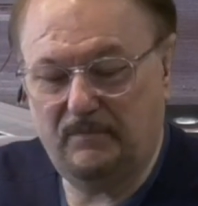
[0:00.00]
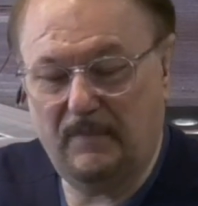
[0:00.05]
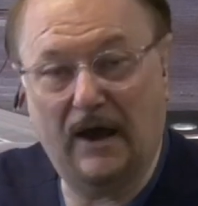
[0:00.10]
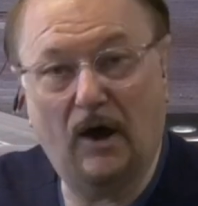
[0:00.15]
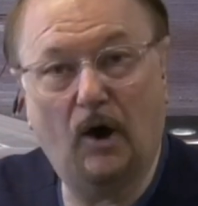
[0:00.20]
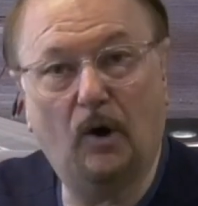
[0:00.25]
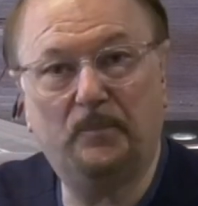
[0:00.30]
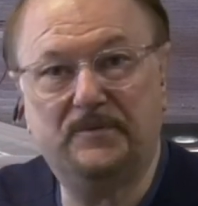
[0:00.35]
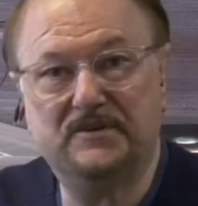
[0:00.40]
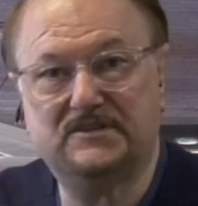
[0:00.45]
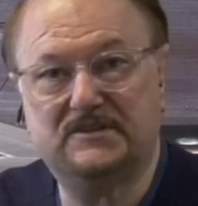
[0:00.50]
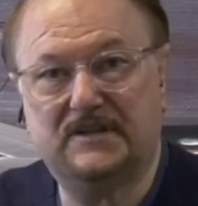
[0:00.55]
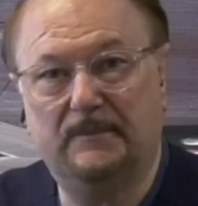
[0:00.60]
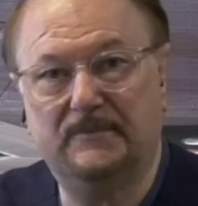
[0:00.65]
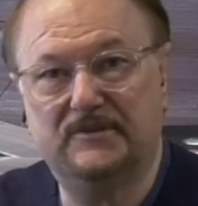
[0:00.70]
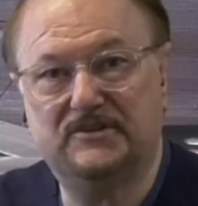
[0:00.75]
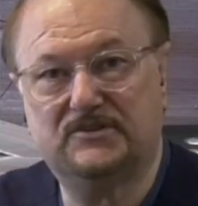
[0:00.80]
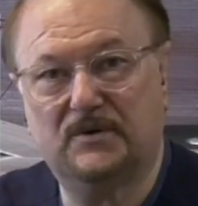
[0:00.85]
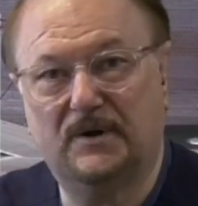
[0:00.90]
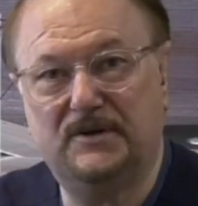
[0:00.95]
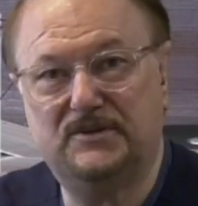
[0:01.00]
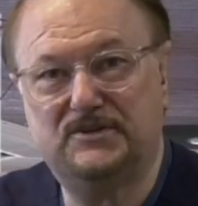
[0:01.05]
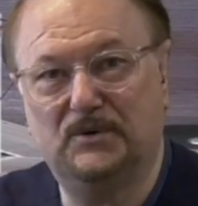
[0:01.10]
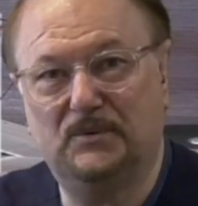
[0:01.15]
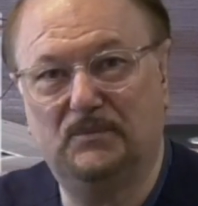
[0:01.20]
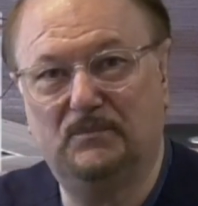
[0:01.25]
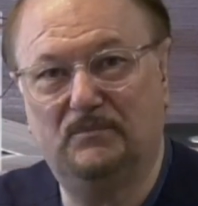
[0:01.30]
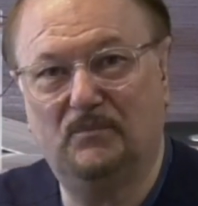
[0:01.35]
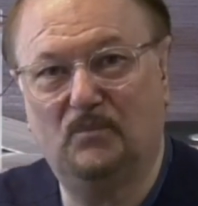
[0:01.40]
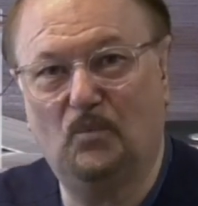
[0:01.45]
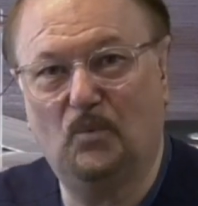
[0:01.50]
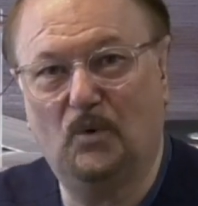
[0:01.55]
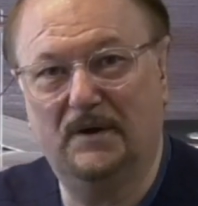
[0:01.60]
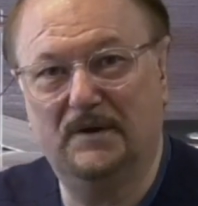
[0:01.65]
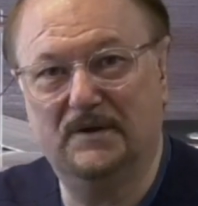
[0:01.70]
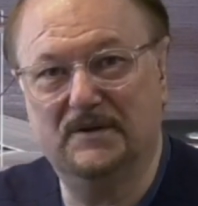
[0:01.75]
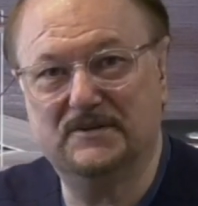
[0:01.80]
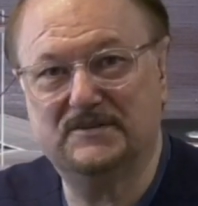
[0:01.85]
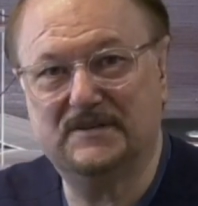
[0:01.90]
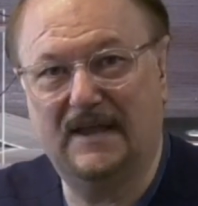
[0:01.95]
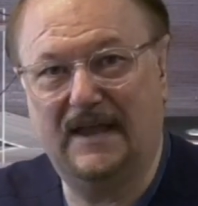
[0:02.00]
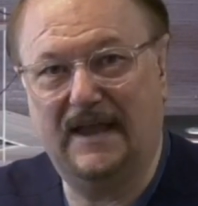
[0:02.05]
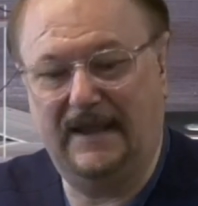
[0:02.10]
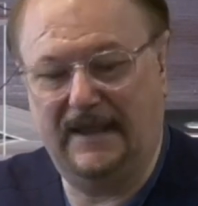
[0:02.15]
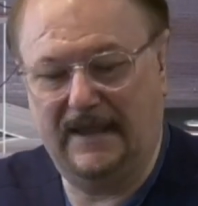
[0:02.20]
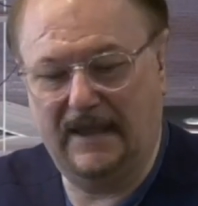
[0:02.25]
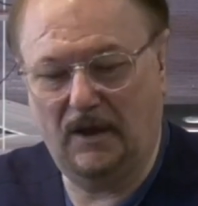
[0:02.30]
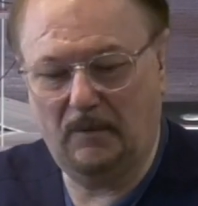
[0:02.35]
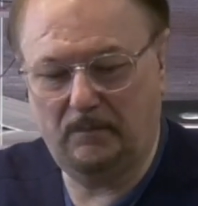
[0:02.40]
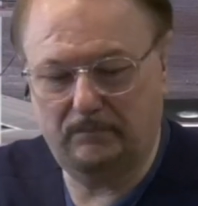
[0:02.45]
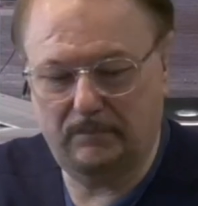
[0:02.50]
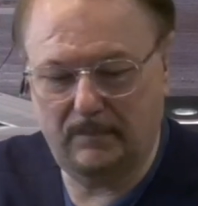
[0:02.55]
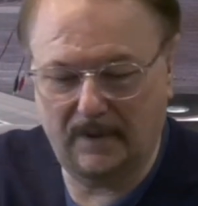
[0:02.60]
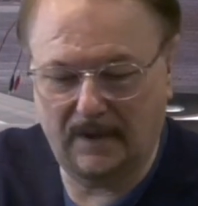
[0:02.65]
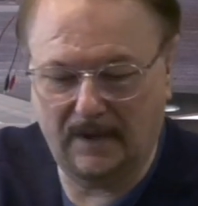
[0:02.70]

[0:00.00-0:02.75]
I hope this demonstration was a help.